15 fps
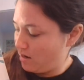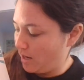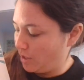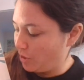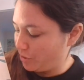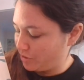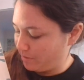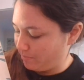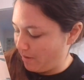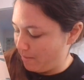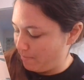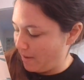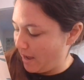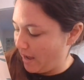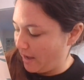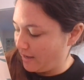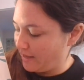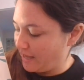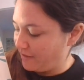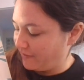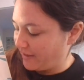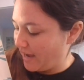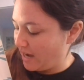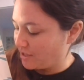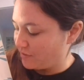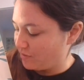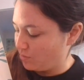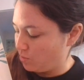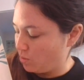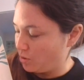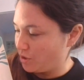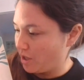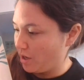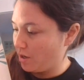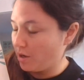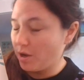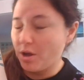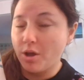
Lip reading: I looked at my Ma heaving out of the water,